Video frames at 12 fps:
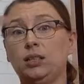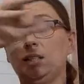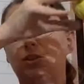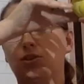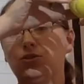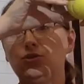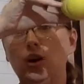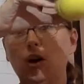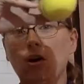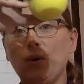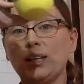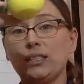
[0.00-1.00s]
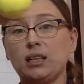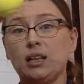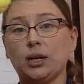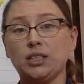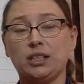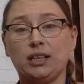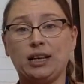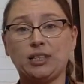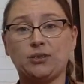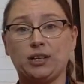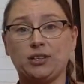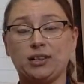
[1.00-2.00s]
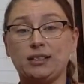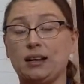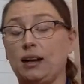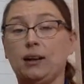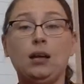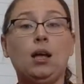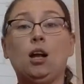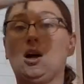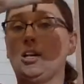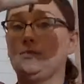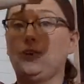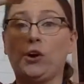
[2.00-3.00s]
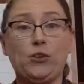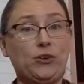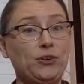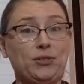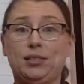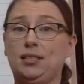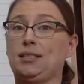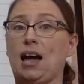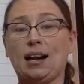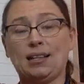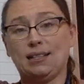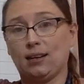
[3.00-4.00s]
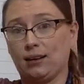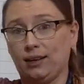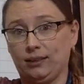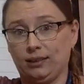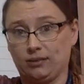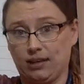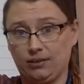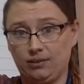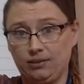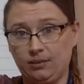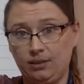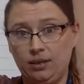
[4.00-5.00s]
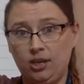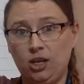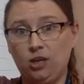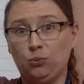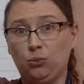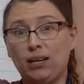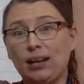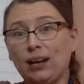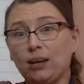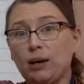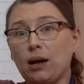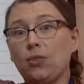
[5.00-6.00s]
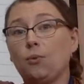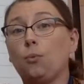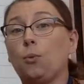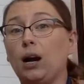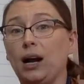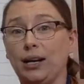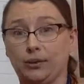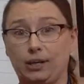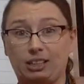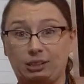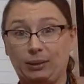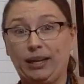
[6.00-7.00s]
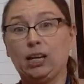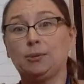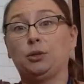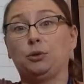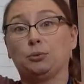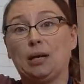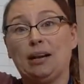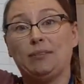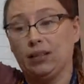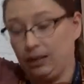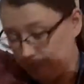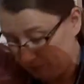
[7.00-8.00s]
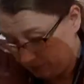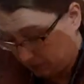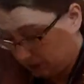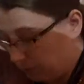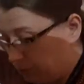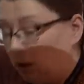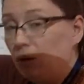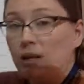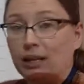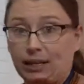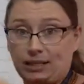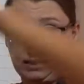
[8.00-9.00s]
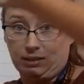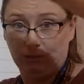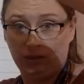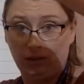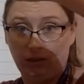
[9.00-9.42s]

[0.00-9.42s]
Because there's no acceleration in the x direction. It's not, as far as it goes to the side, it's not going to hit the ground. We care about the y direction. We care about gravity pulling it down.